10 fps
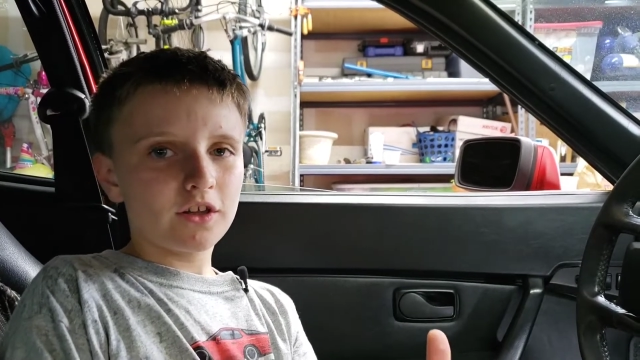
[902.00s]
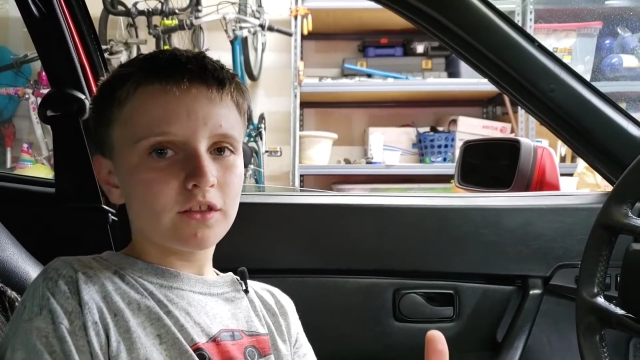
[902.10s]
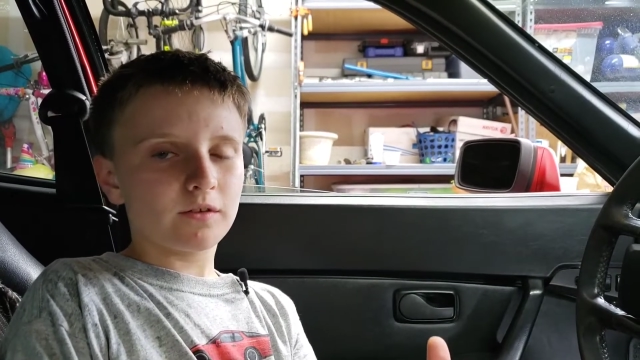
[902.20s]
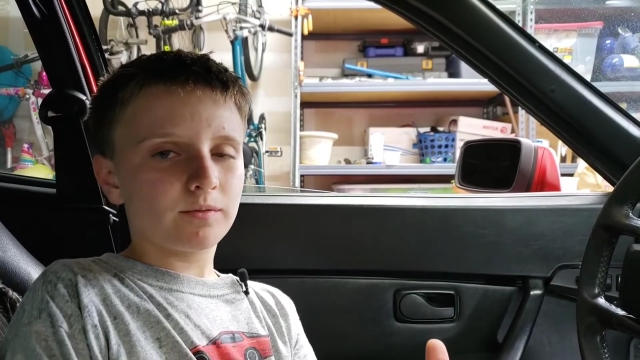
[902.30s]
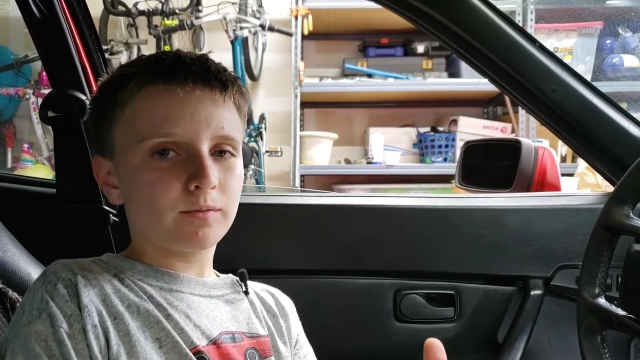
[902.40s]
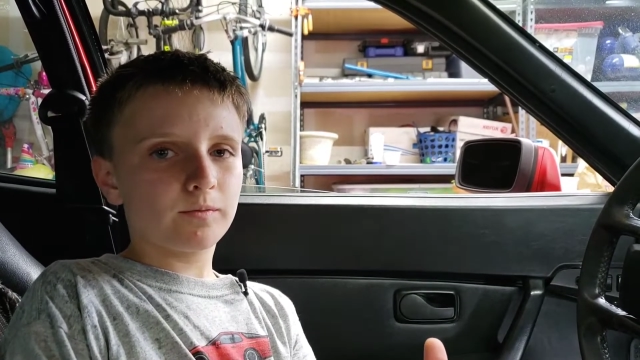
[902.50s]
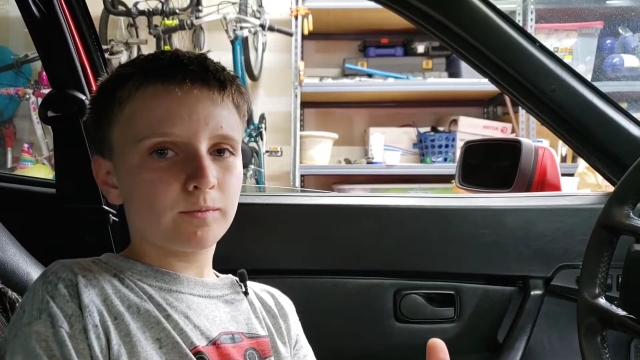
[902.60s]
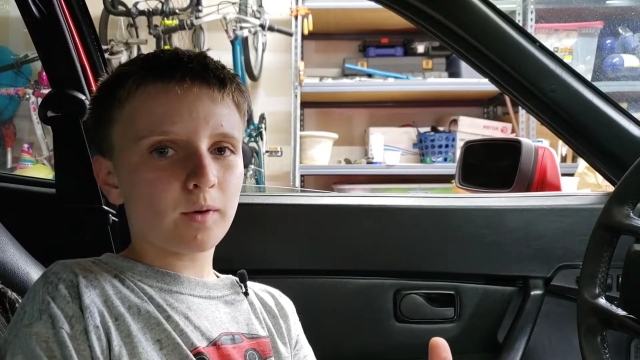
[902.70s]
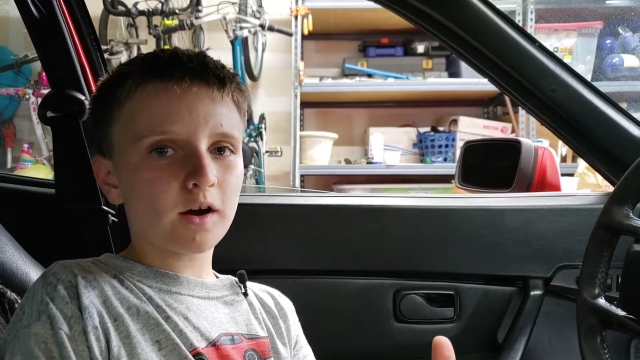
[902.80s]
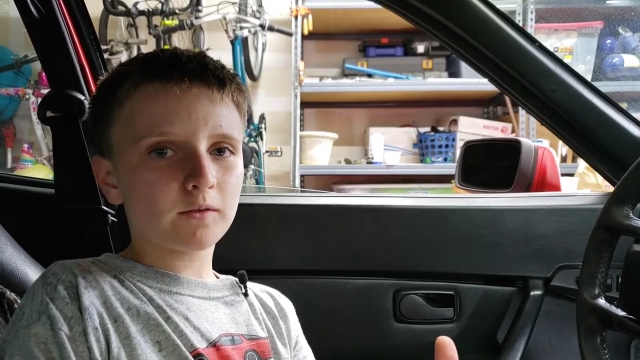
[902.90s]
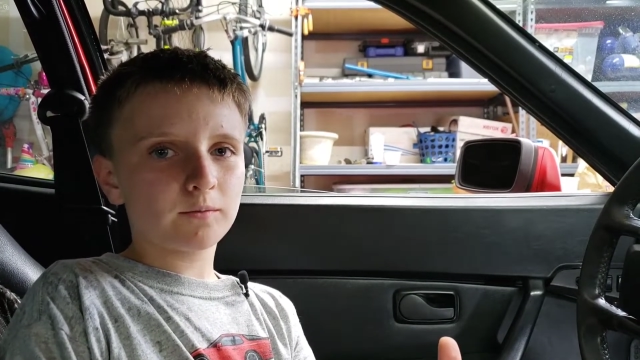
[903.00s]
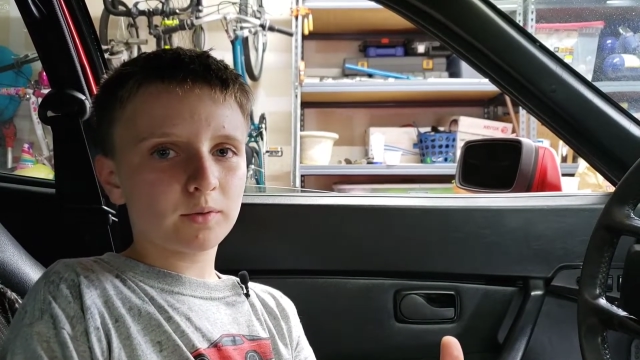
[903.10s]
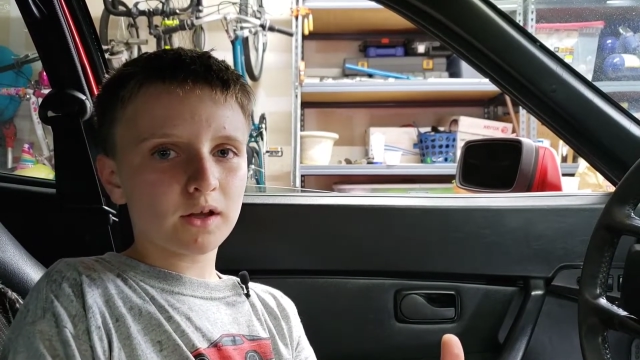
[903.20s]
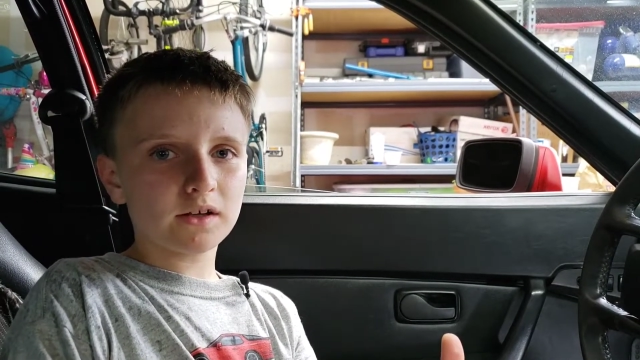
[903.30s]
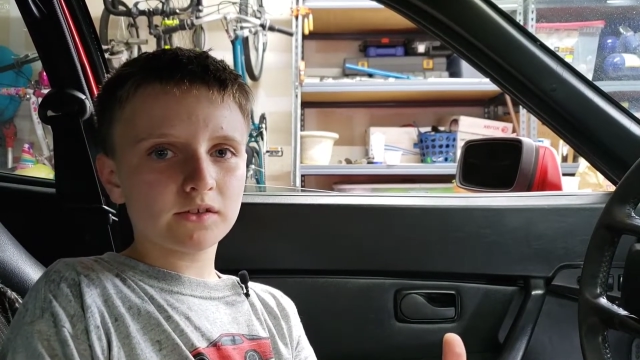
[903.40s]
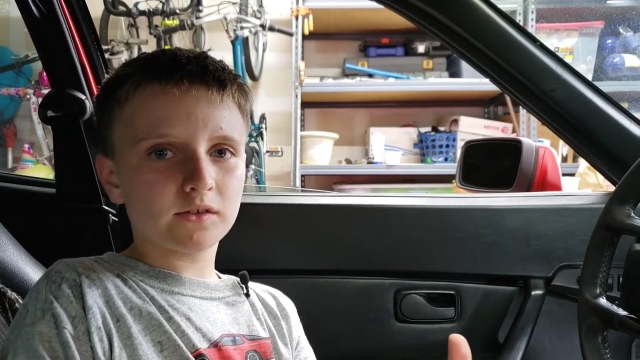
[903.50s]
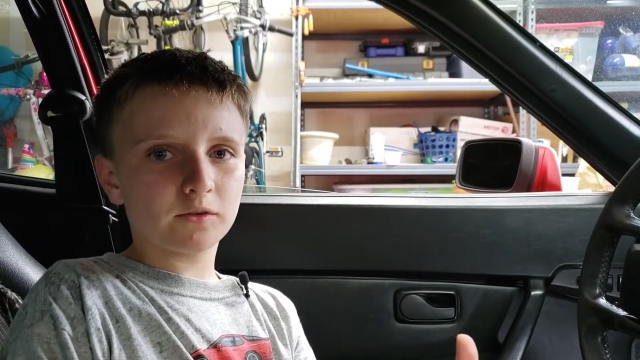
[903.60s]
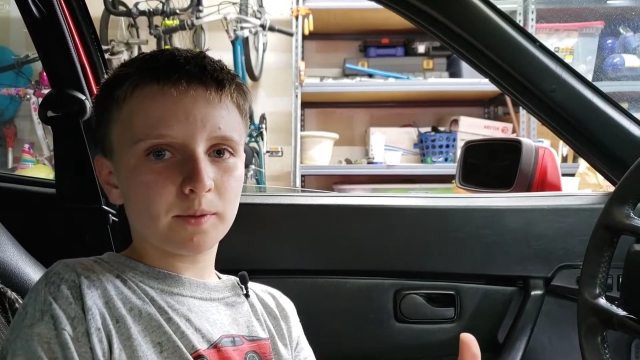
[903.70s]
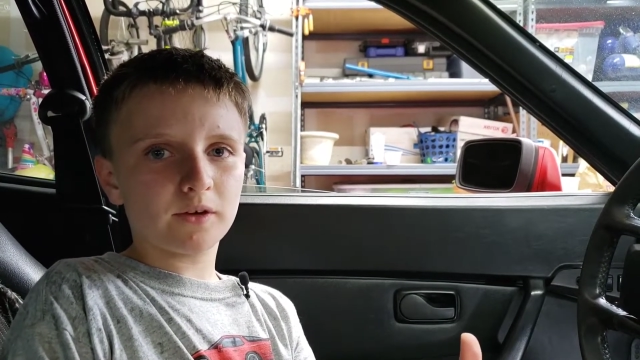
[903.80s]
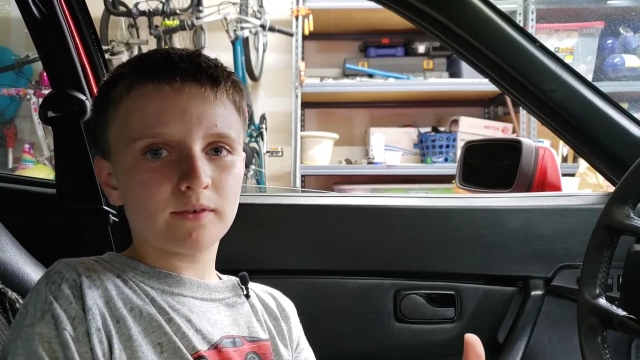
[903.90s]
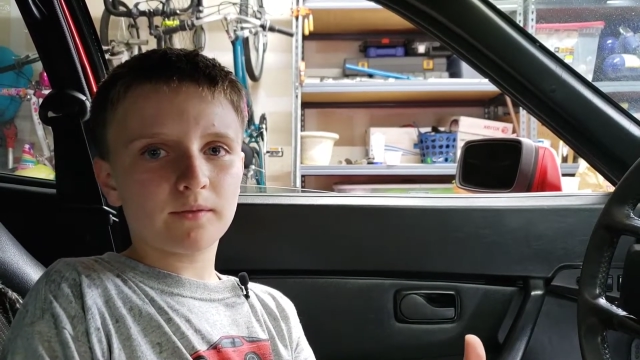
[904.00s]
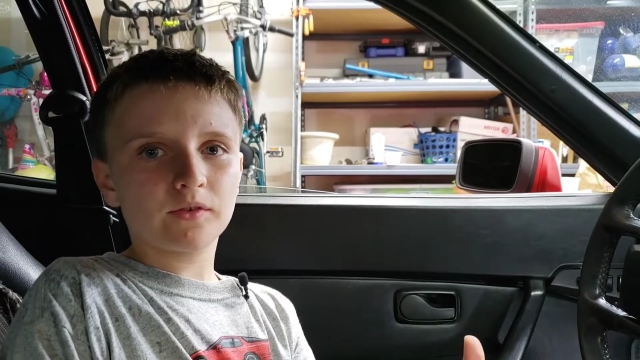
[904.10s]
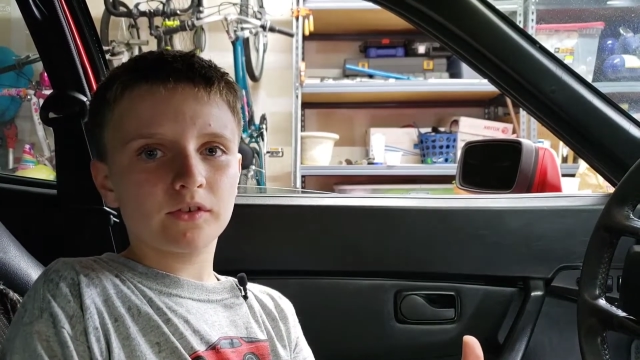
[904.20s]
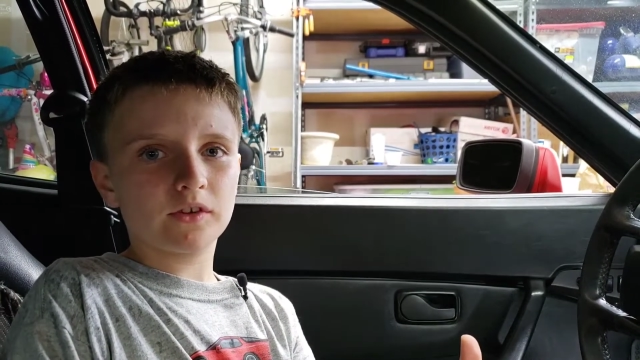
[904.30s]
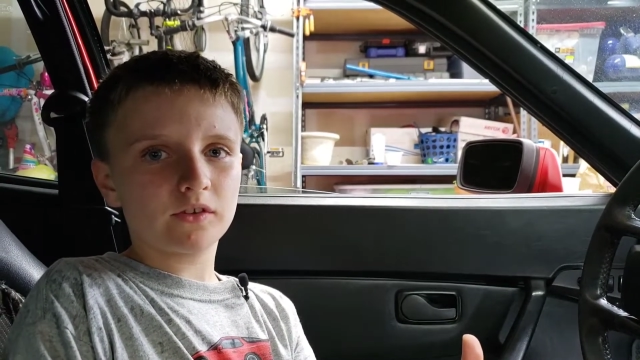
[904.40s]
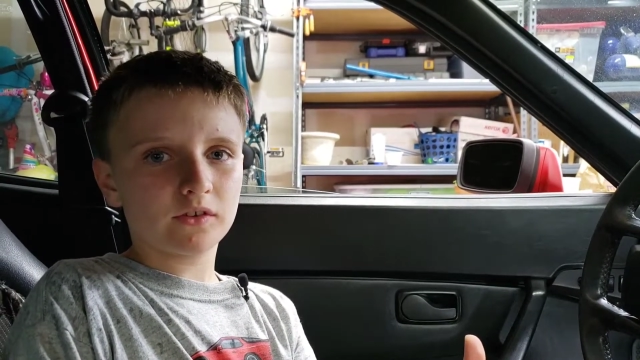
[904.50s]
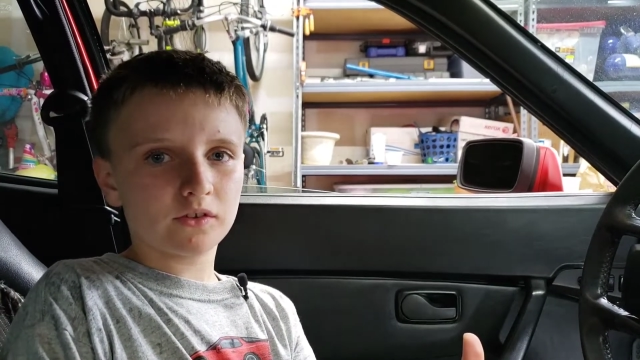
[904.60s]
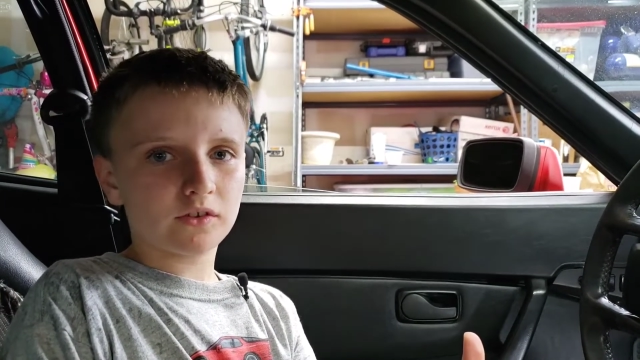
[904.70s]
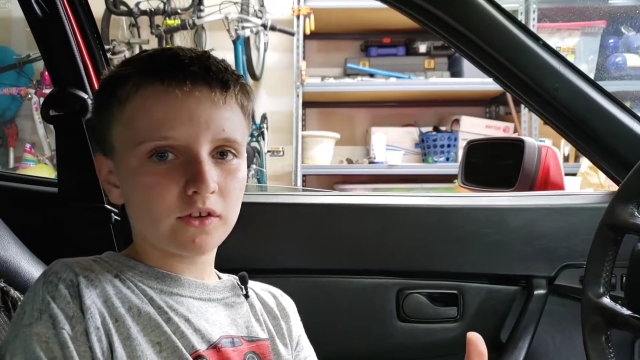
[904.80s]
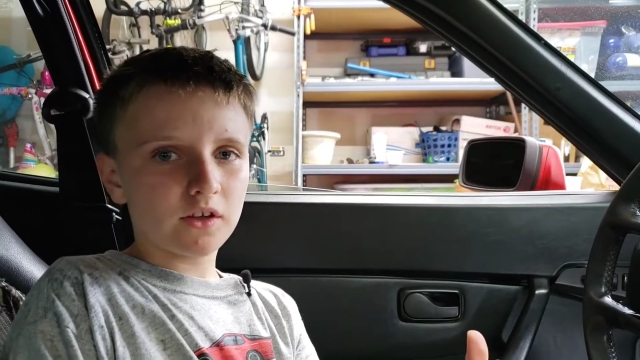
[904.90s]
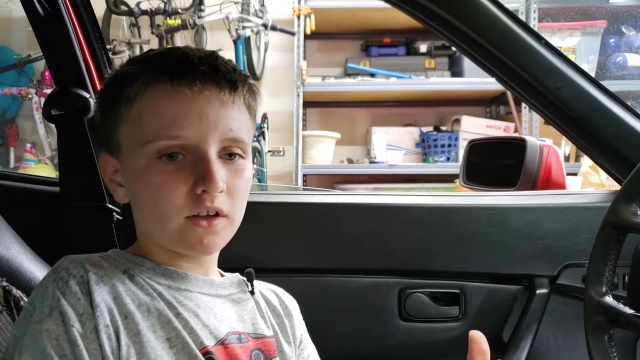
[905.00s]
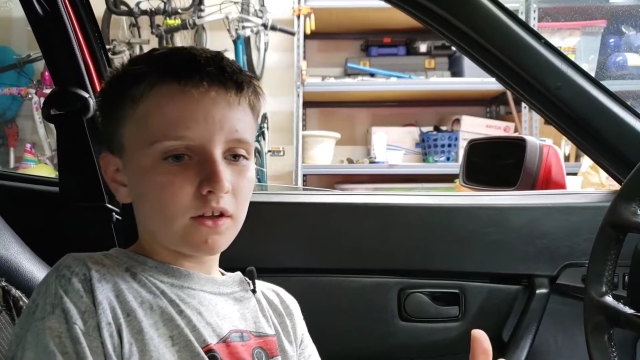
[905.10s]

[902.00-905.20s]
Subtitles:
the spark plugs, the speed and reference sensors.